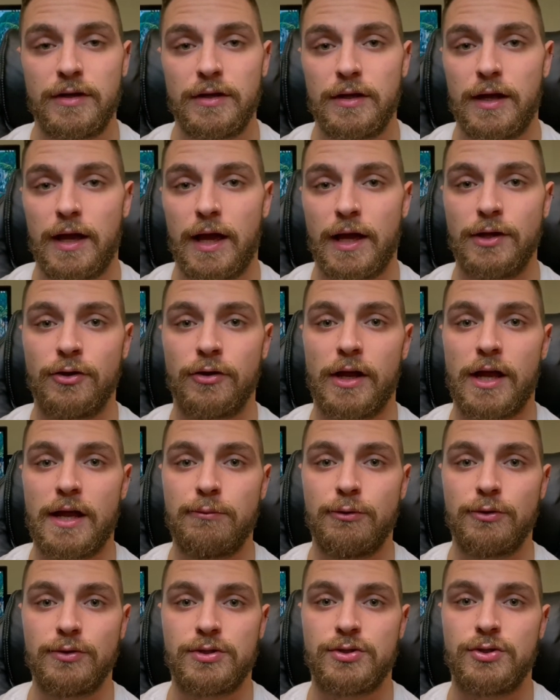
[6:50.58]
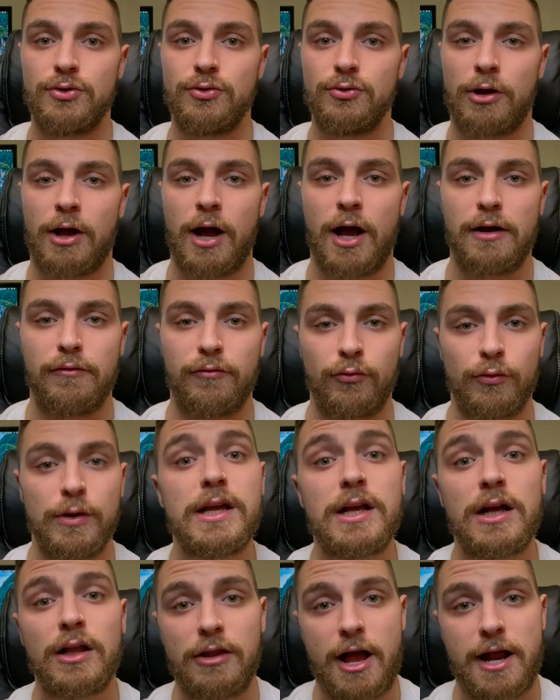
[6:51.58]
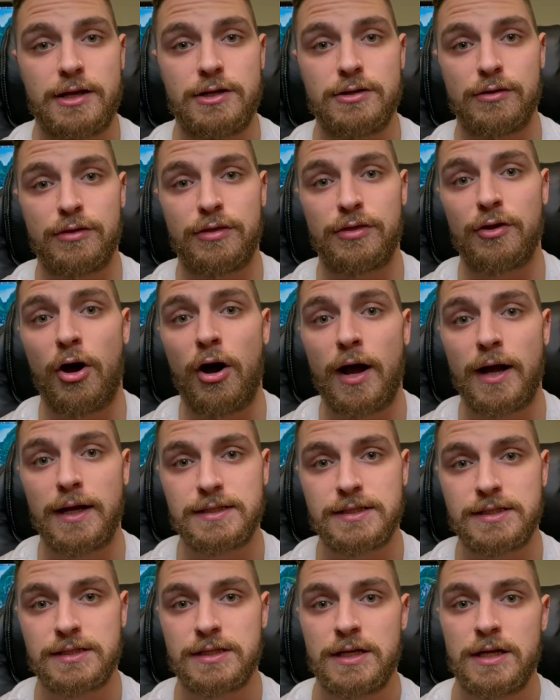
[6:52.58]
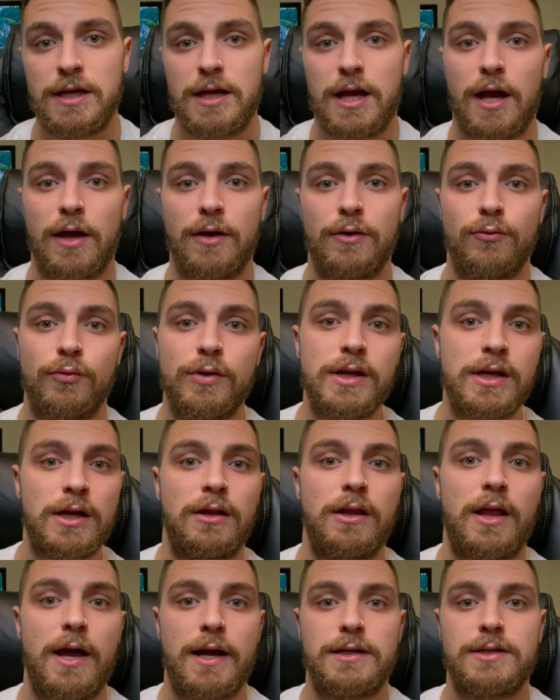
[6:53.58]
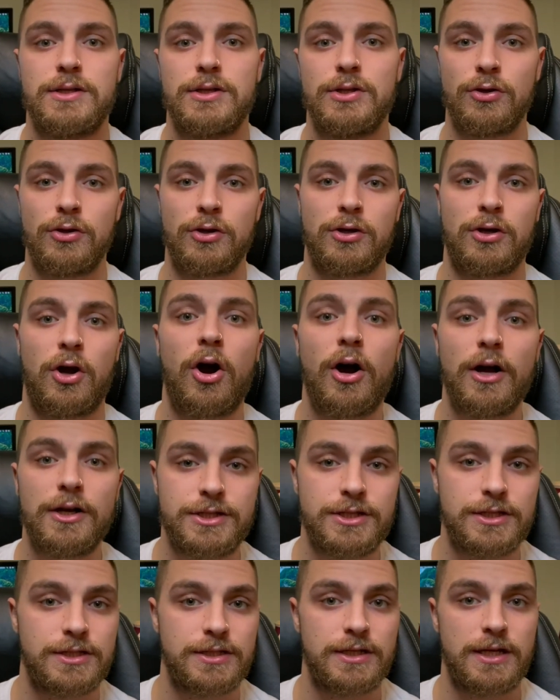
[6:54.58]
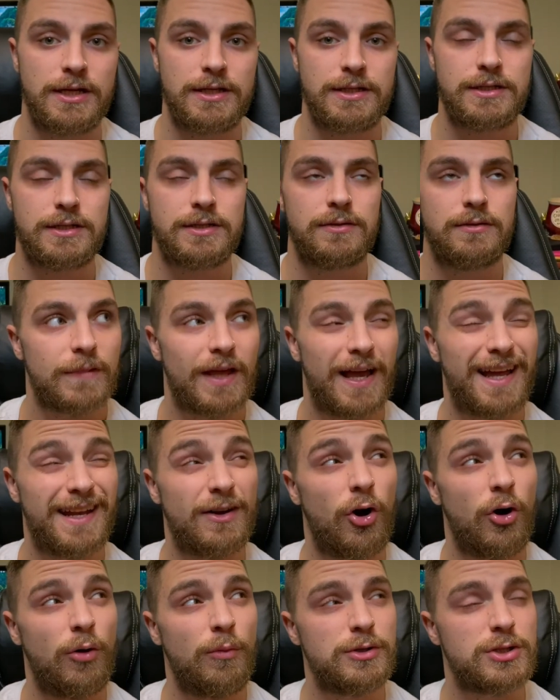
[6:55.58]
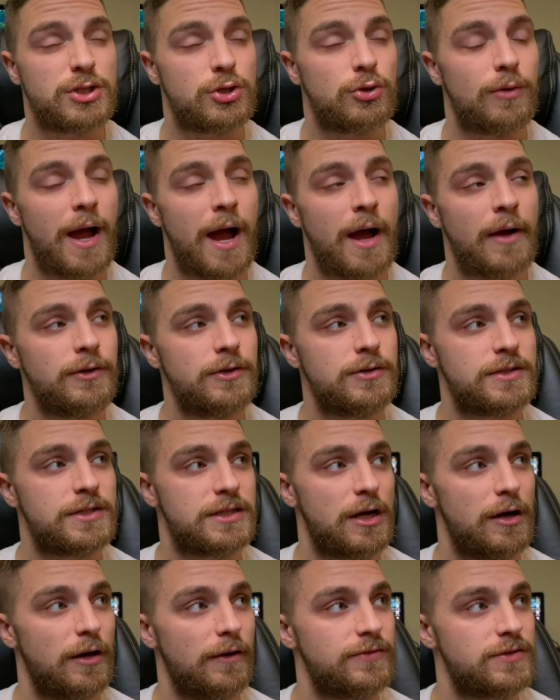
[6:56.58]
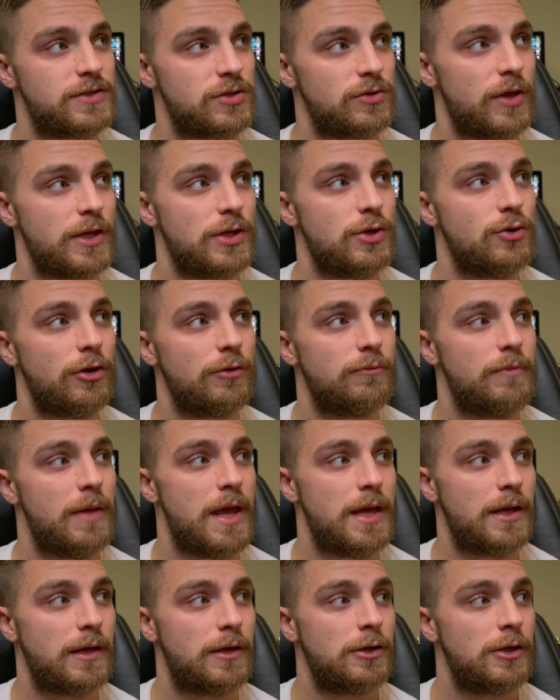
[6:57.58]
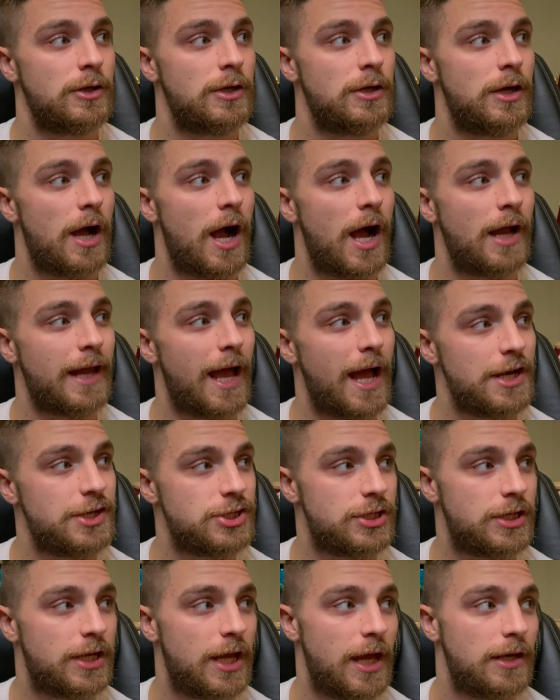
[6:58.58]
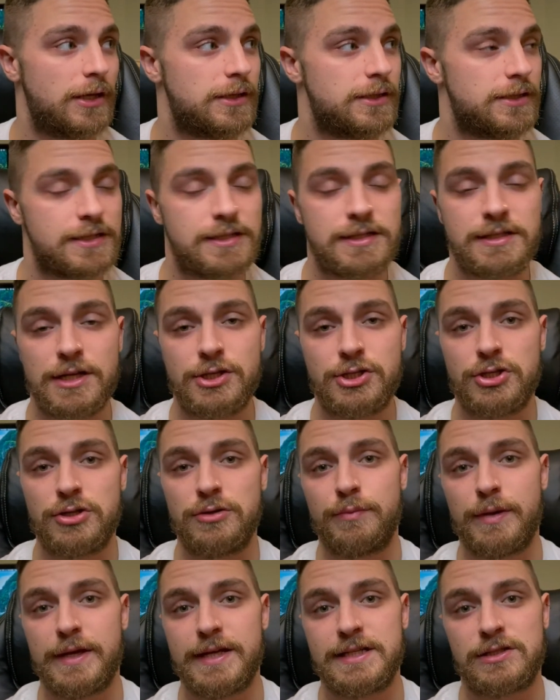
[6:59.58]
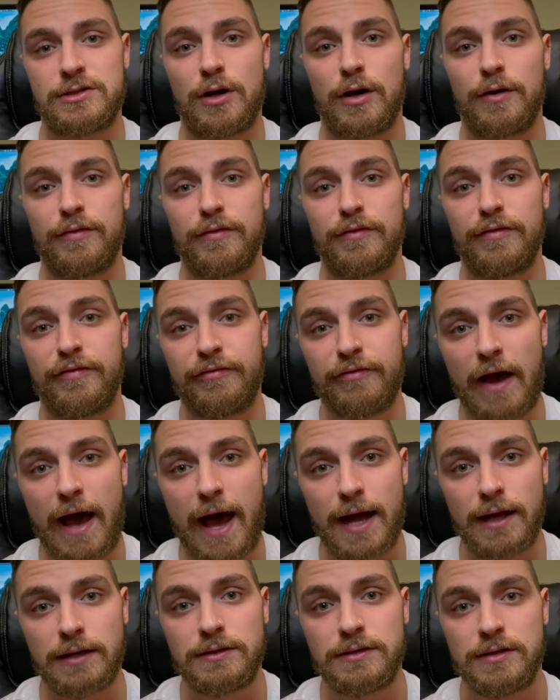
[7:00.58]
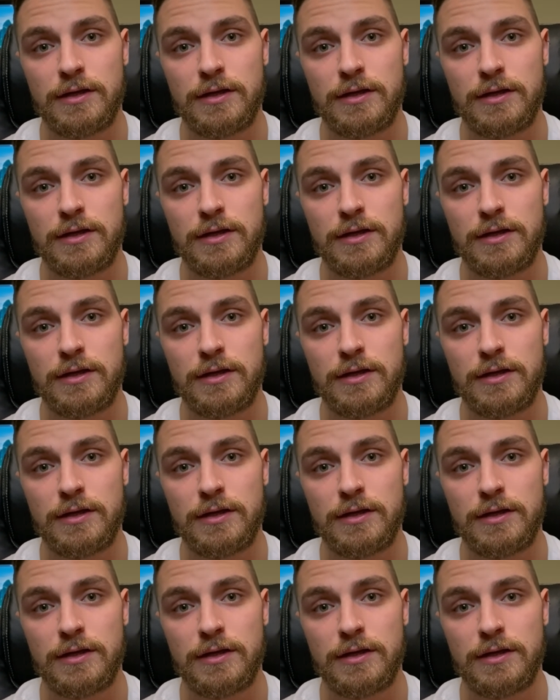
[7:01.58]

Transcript: and you're able to kind of recollect your thoughts and recollect your consciousness and almost ground yourself so that you can make an educated decision based off of fact,